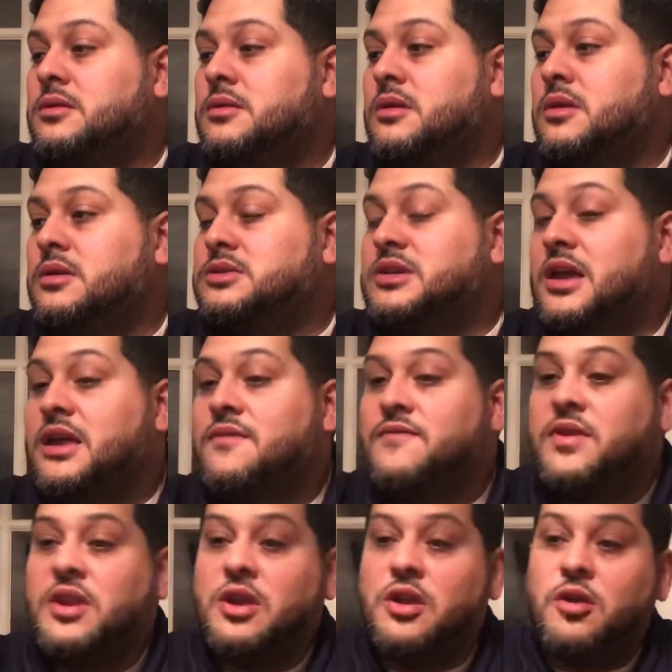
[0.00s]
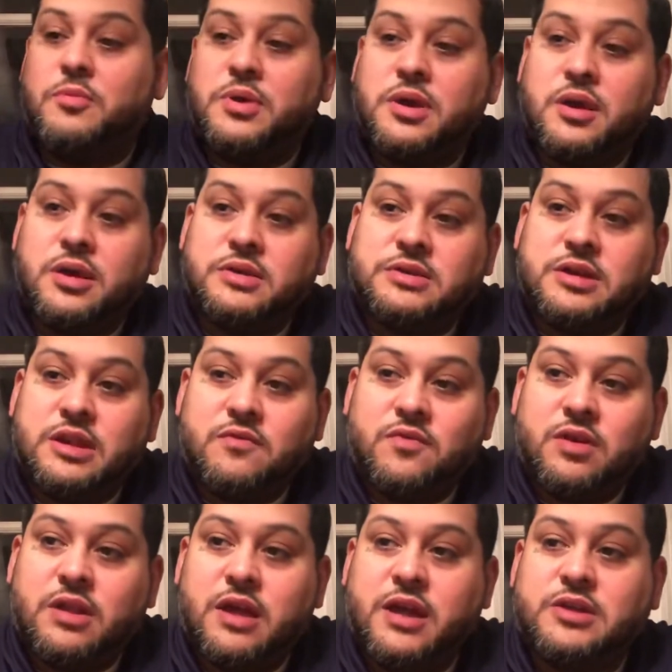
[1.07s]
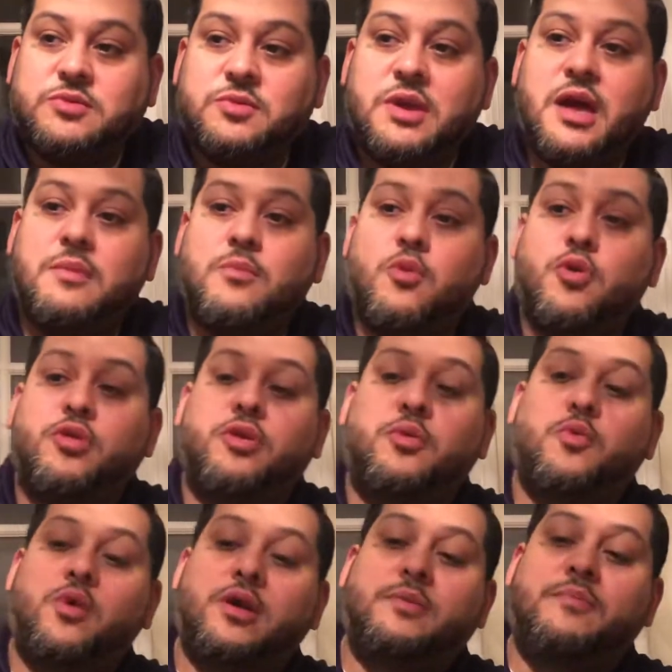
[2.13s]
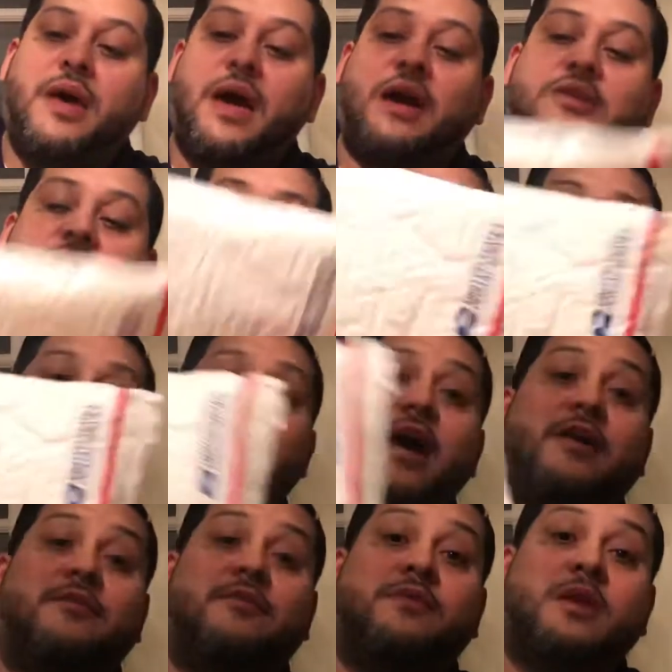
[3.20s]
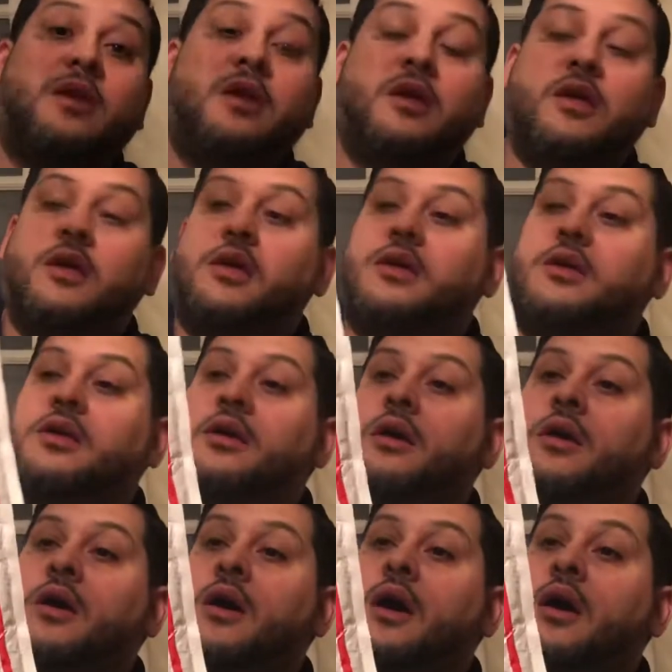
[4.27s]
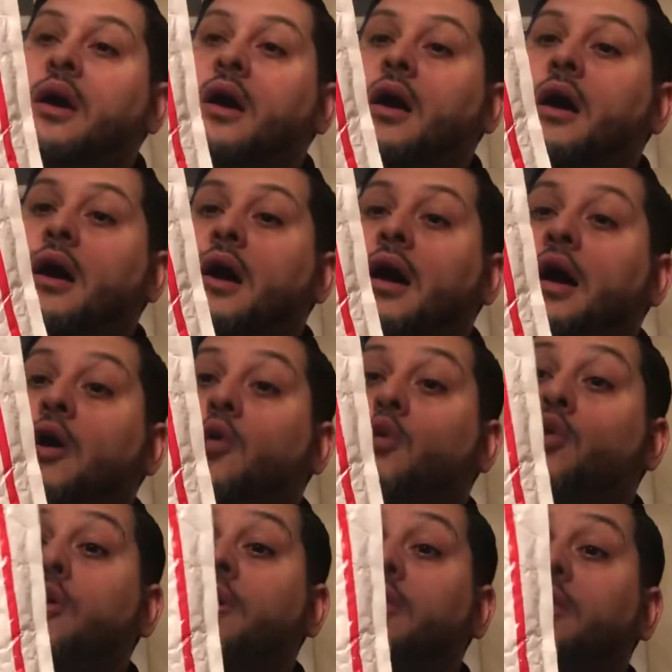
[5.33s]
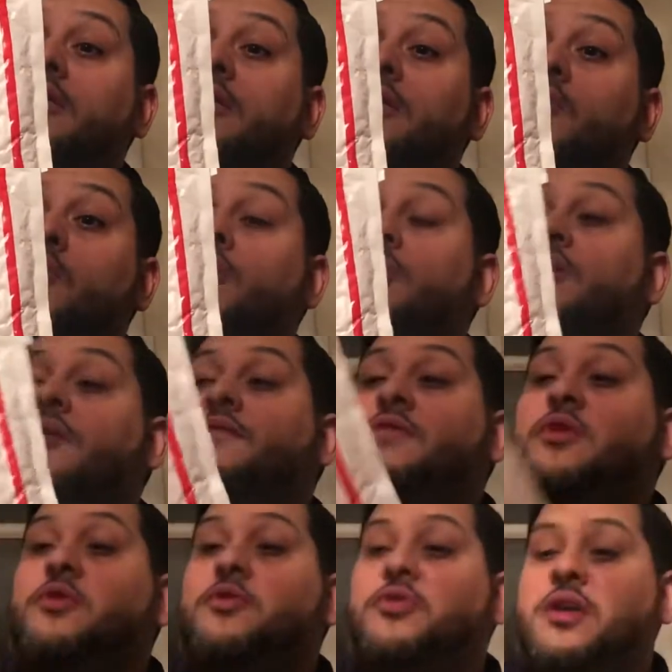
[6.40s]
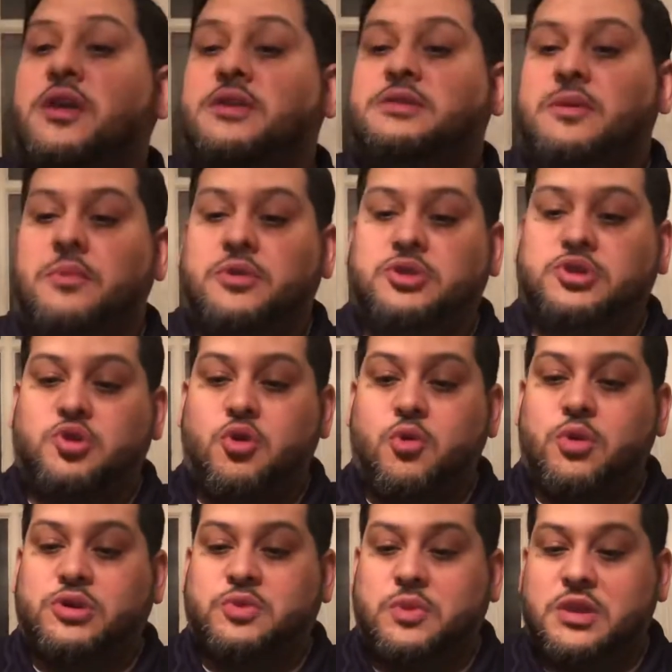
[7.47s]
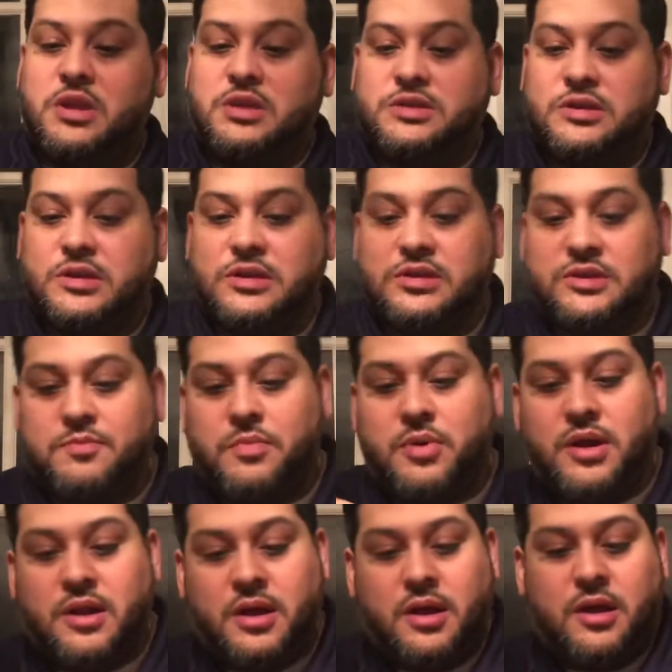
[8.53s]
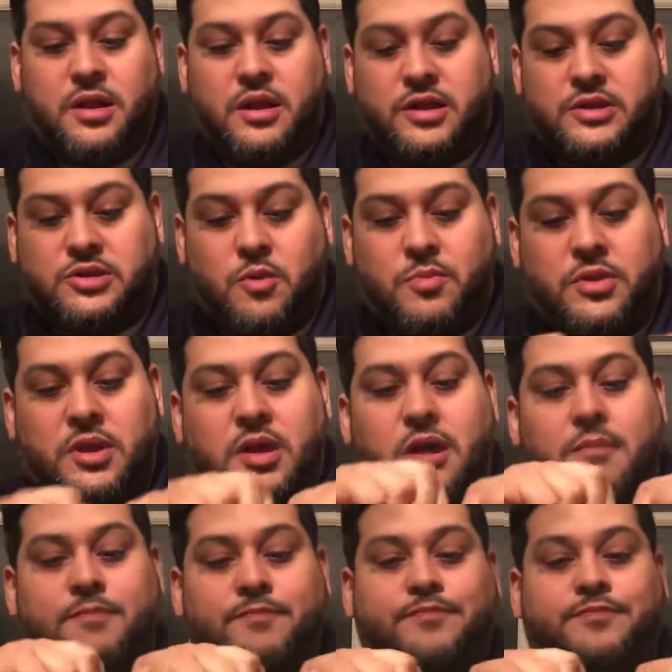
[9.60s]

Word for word: a second video because I didn't realize we had more than one package that arrived. Uh, I order, ordered a few things. I'm unsure which one this is, but let's open it up.